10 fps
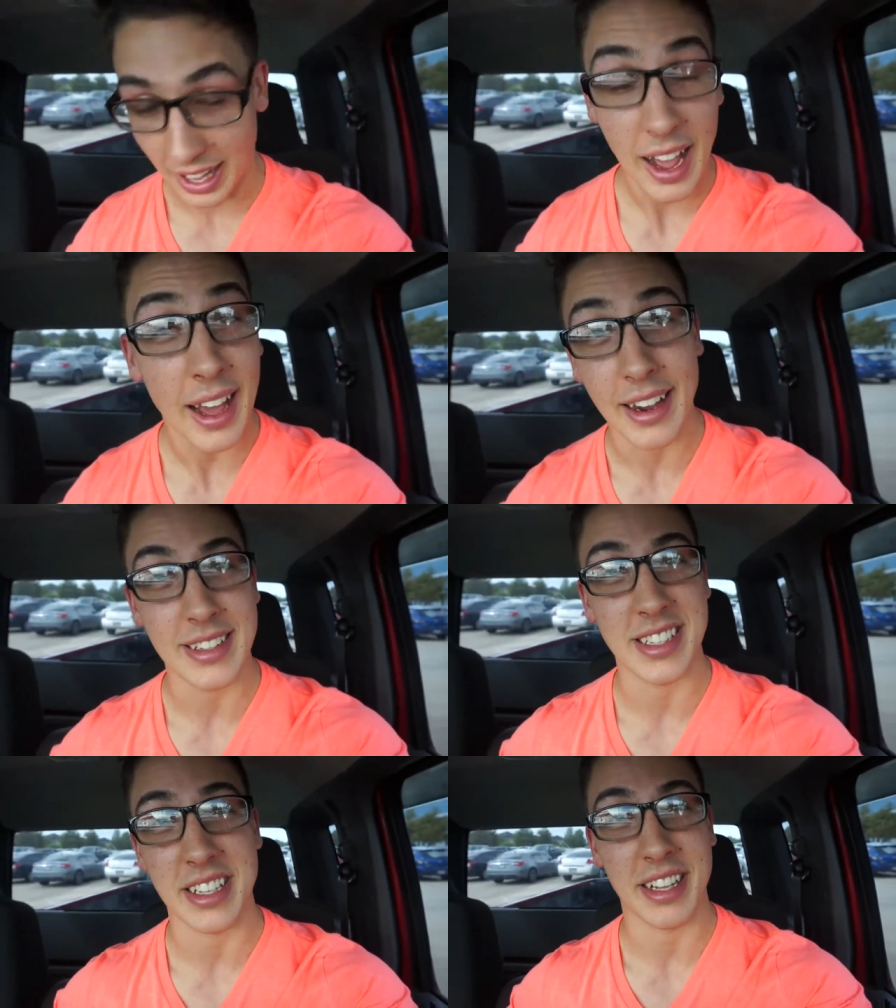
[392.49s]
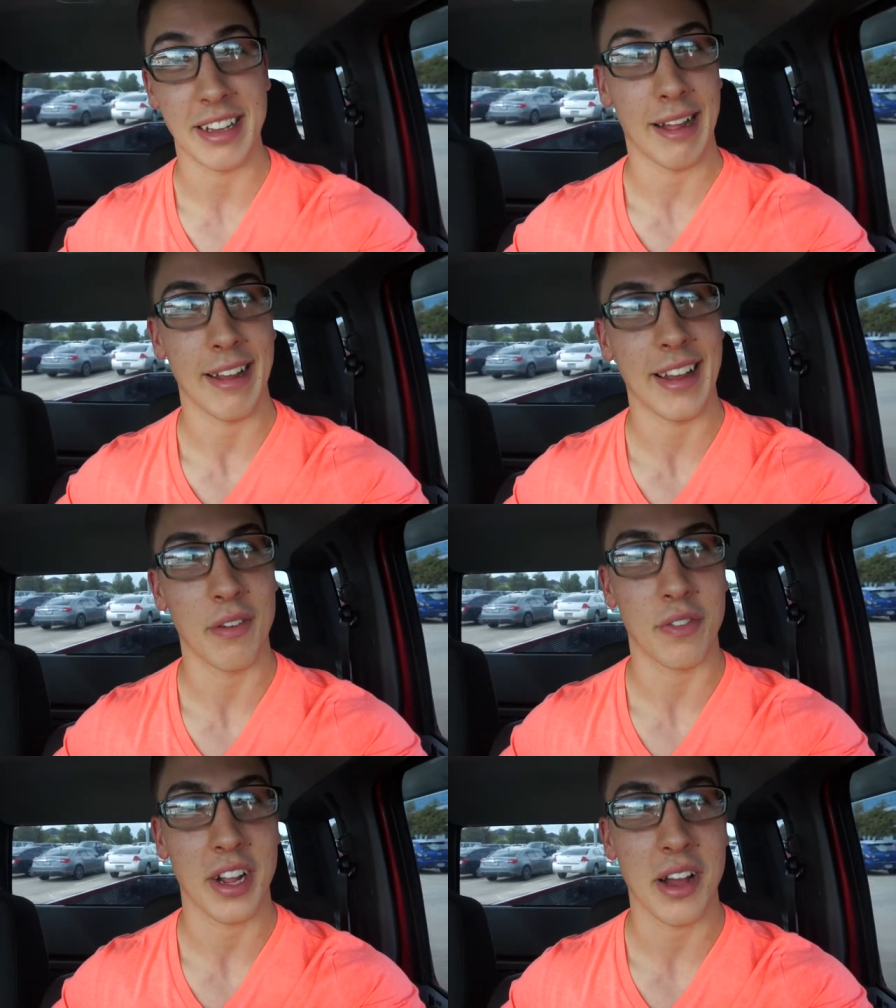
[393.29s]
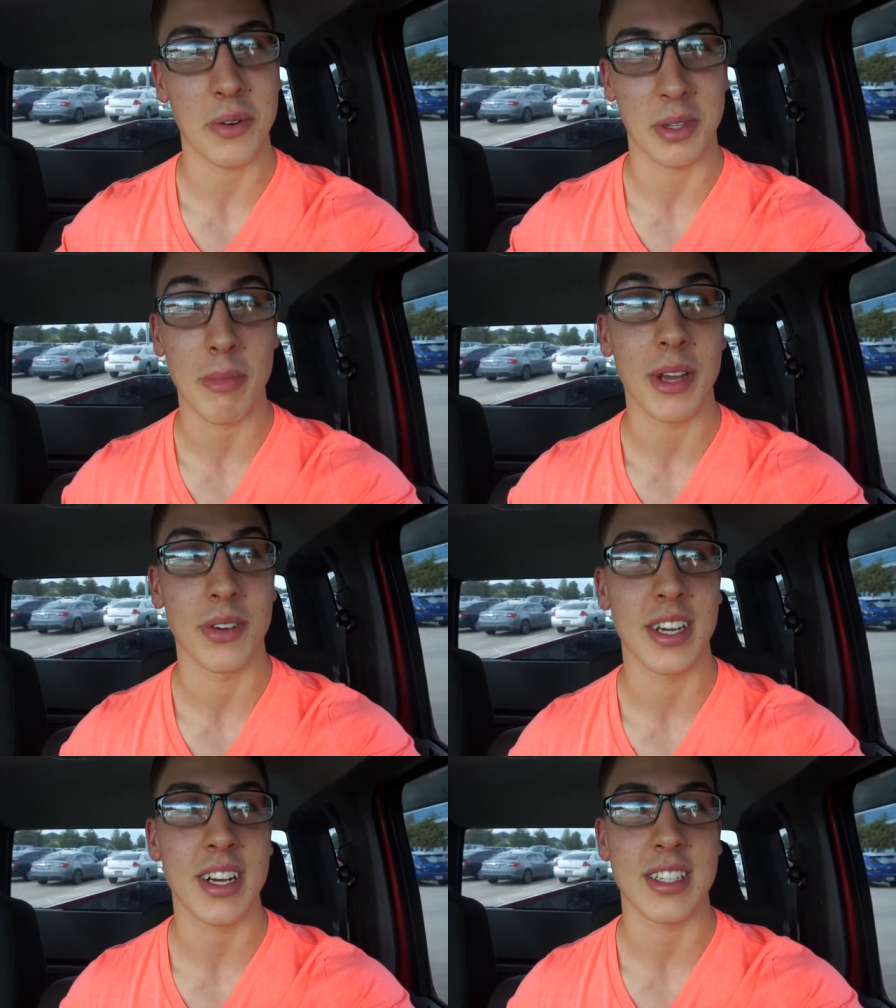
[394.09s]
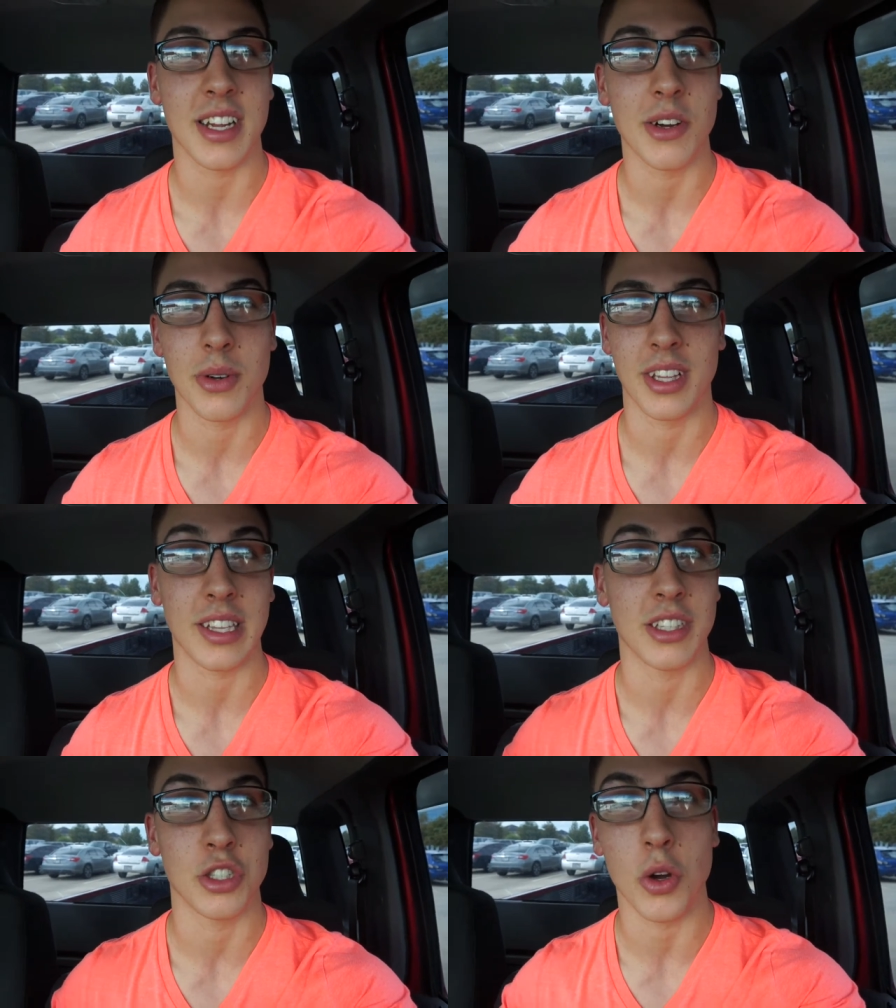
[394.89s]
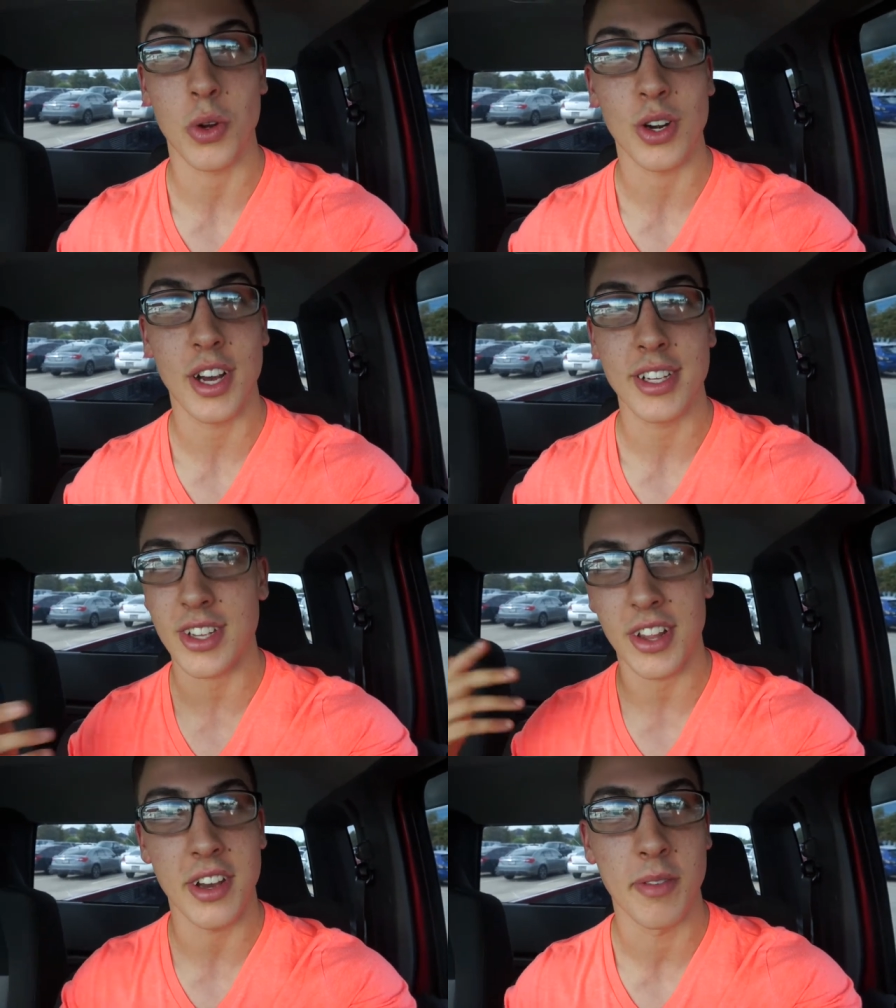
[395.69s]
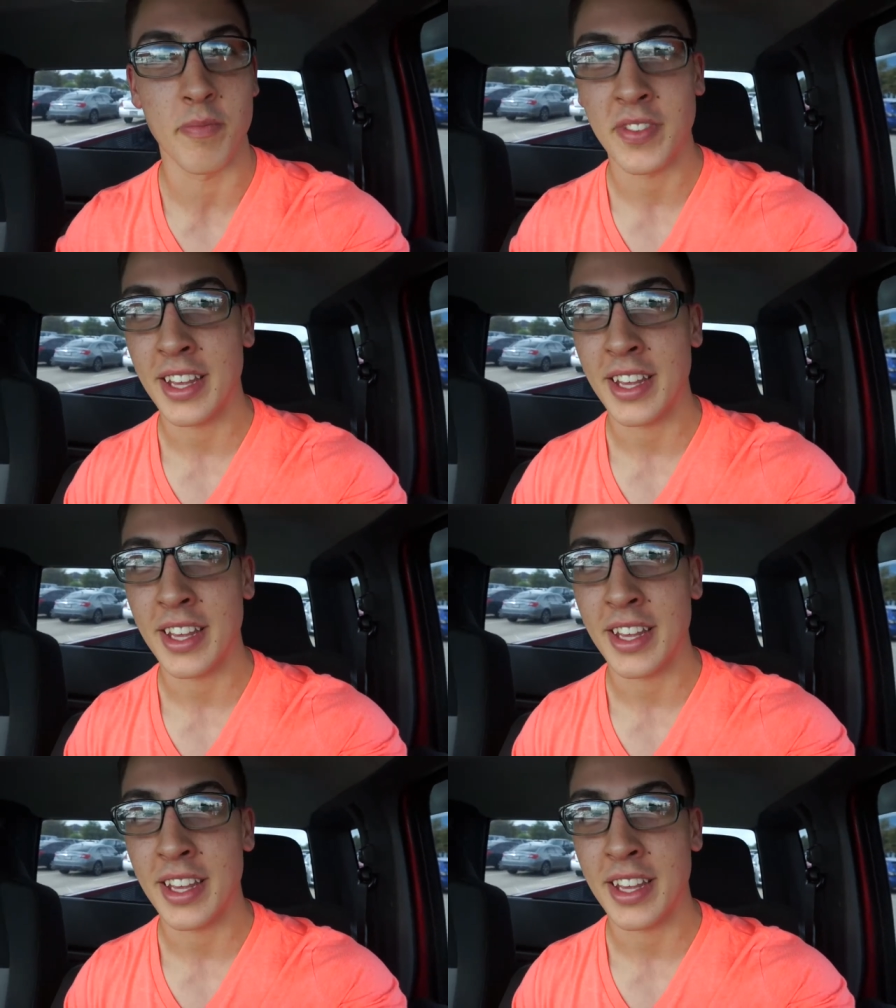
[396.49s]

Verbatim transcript: I honestly, I forgot what the Penguin does. I know what like the Joker does, all them.